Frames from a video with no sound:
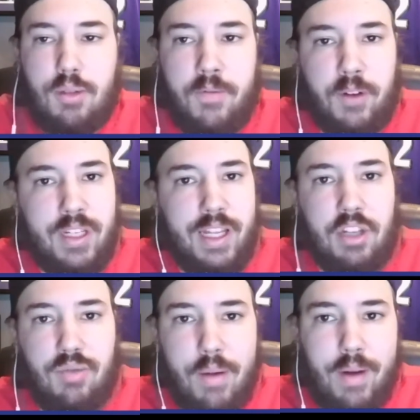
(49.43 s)
So if you're seeing
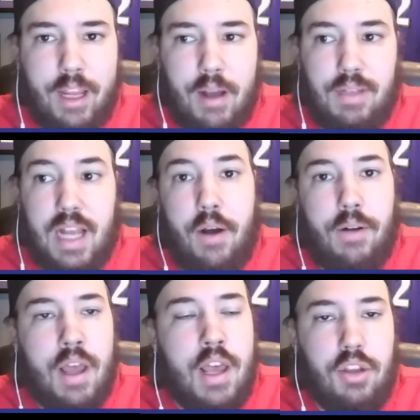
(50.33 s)
this right when it comes
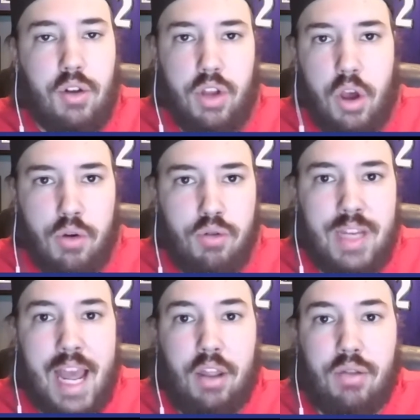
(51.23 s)
out, you'll know who
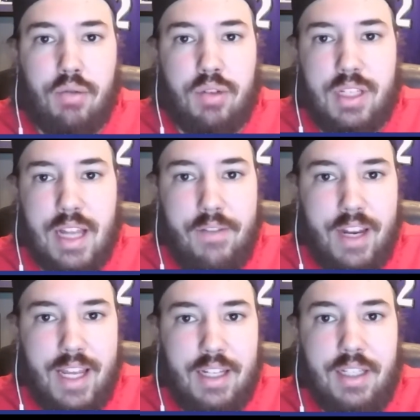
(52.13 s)
10 through 7
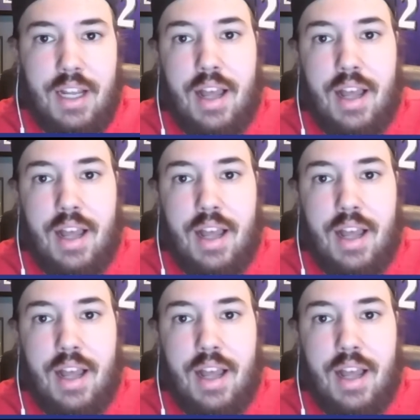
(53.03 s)
is.